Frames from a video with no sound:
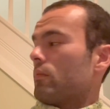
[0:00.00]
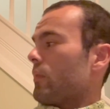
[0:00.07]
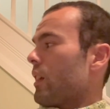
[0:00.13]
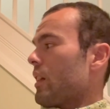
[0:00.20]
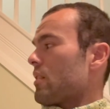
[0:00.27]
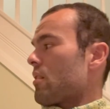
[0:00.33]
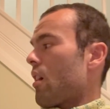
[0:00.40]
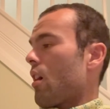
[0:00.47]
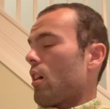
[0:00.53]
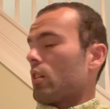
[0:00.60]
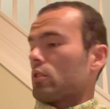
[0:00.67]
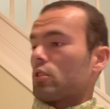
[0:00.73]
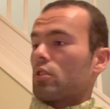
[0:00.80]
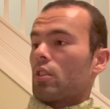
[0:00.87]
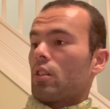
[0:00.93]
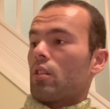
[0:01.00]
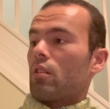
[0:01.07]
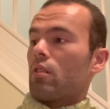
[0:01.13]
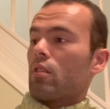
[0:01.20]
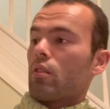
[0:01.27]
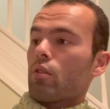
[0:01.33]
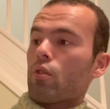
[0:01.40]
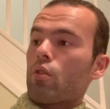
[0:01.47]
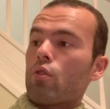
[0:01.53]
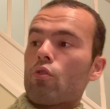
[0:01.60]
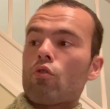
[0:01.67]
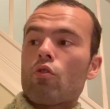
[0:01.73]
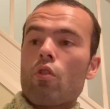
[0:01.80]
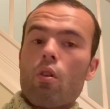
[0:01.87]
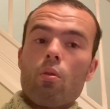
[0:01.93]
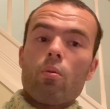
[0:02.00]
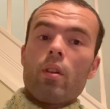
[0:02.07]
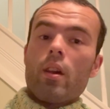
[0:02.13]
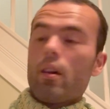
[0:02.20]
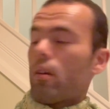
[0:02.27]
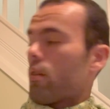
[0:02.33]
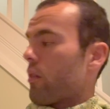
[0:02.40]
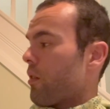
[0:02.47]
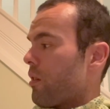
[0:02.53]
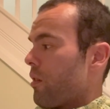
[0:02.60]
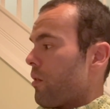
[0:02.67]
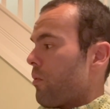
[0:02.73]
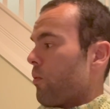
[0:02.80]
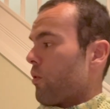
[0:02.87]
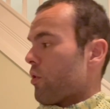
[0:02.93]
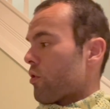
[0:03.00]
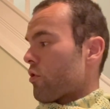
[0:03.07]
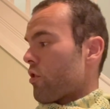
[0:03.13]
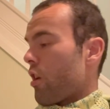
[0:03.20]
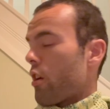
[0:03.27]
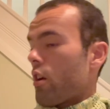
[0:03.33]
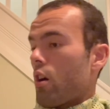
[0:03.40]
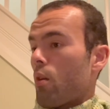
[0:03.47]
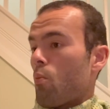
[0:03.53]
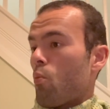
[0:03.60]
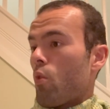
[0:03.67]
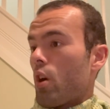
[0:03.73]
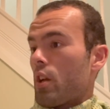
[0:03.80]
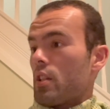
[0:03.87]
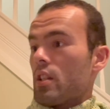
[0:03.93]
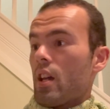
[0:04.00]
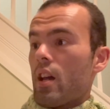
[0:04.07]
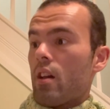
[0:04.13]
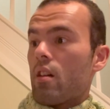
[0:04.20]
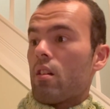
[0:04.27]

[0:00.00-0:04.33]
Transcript: It's hard to control it when you're trying to unwind it.